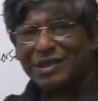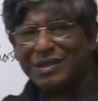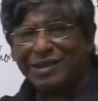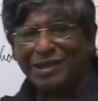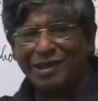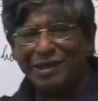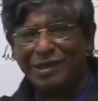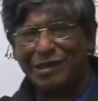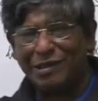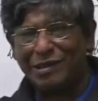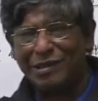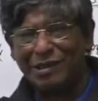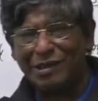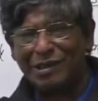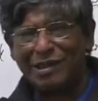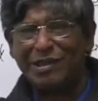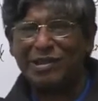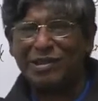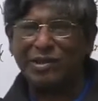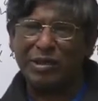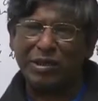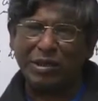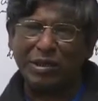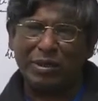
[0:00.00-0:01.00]
an
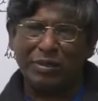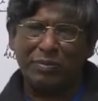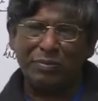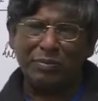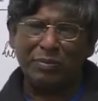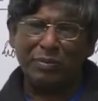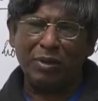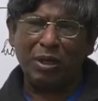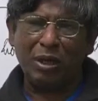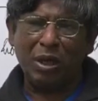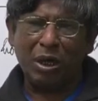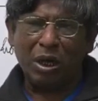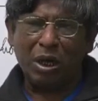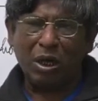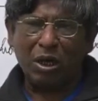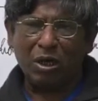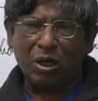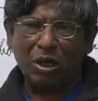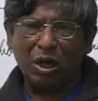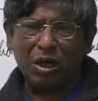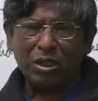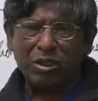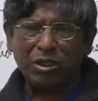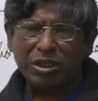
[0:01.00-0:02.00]
idiom
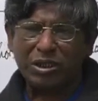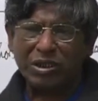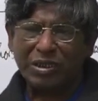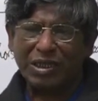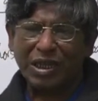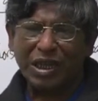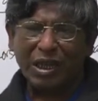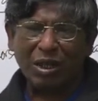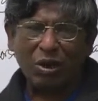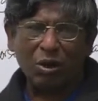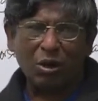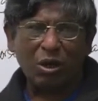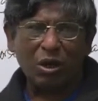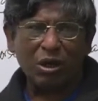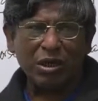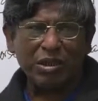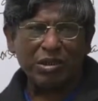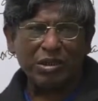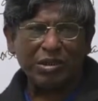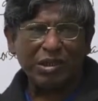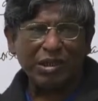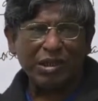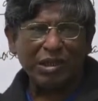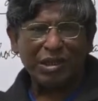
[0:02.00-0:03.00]
lost their
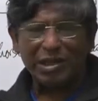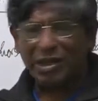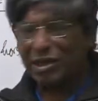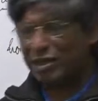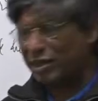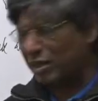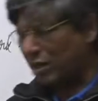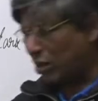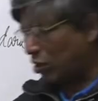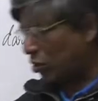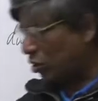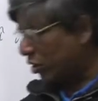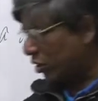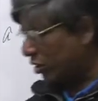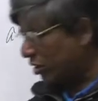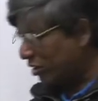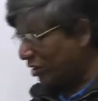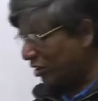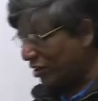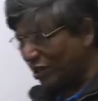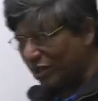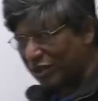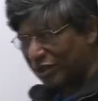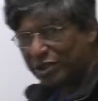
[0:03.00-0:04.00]

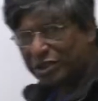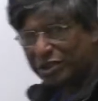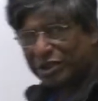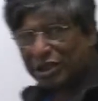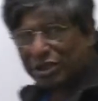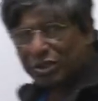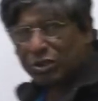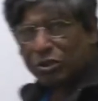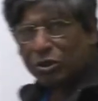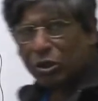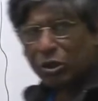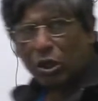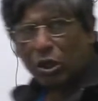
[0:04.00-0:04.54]
original sense or